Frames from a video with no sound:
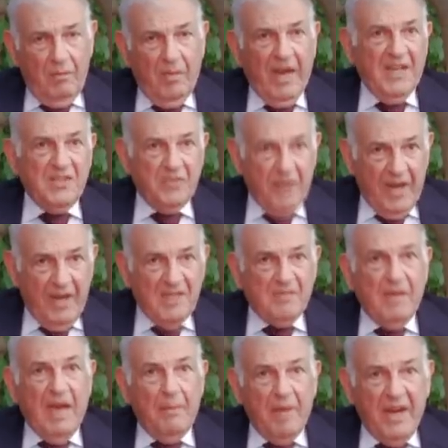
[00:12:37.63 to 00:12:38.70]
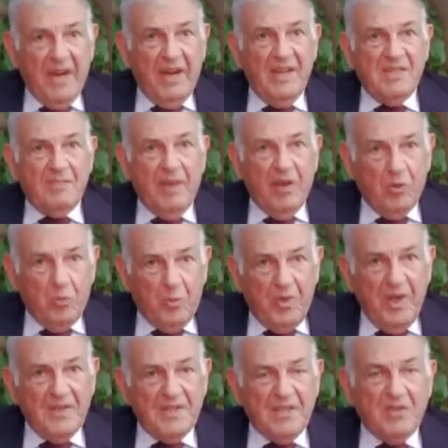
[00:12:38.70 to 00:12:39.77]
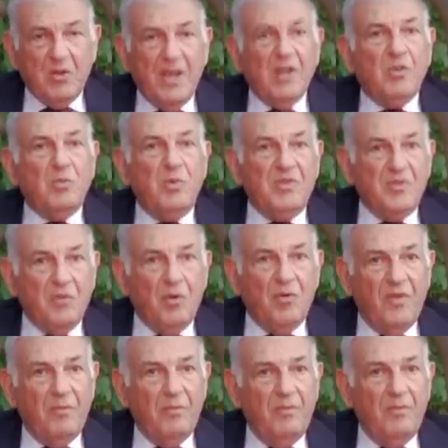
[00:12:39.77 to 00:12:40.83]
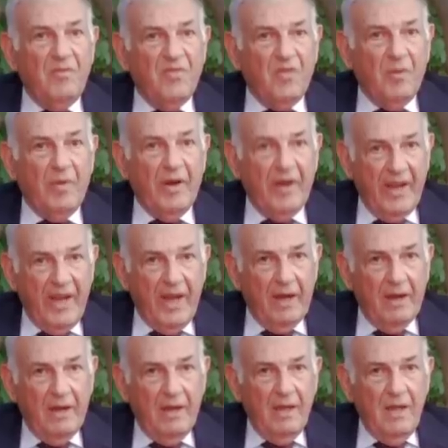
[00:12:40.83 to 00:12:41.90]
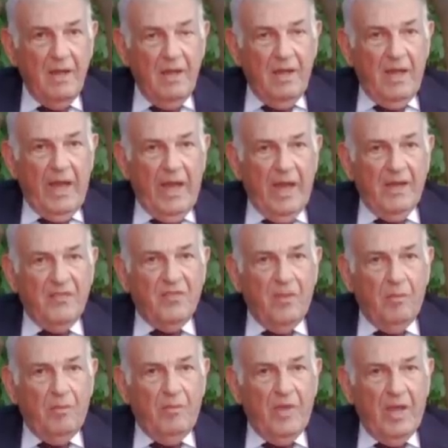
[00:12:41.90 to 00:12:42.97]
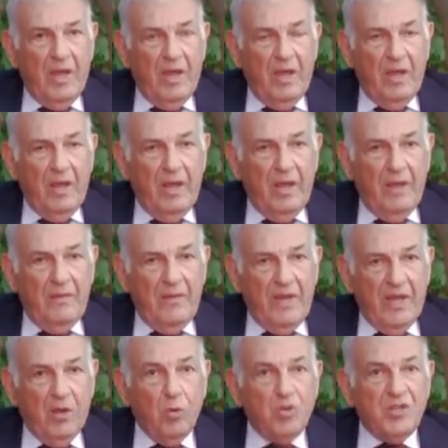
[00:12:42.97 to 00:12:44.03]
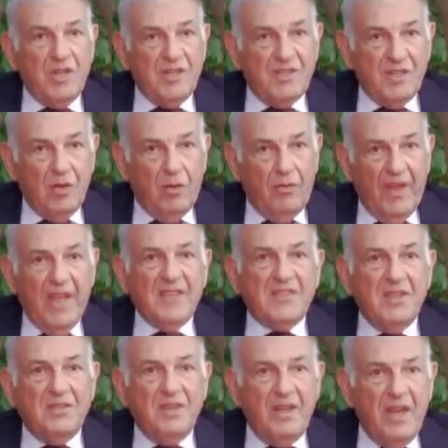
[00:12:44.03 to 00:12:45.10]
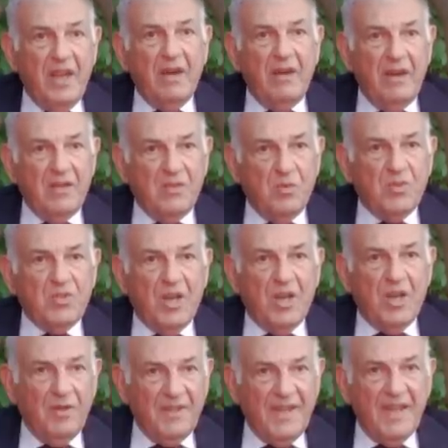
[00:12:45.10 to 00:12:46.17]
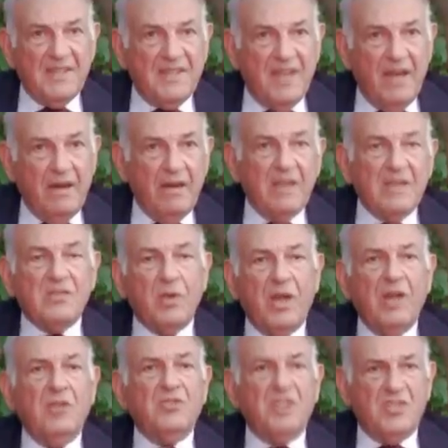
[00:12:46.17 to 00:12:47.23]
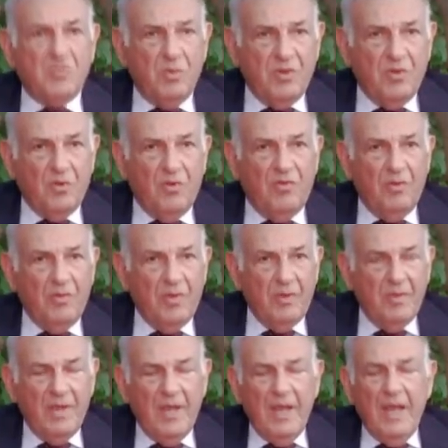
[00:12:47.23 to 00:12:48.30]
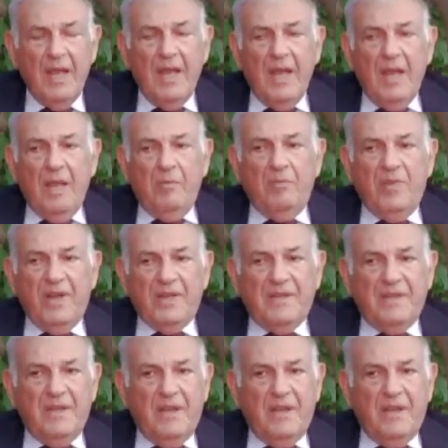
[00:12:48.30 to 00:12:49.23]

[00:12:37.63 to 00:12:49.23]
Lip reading: by Israelis, by Americans, by Europeans, that you cannot withdraw from Ariel and from the Gush Etzion. There are certain areas which are condensed areas. You cannot just withdraw from them. But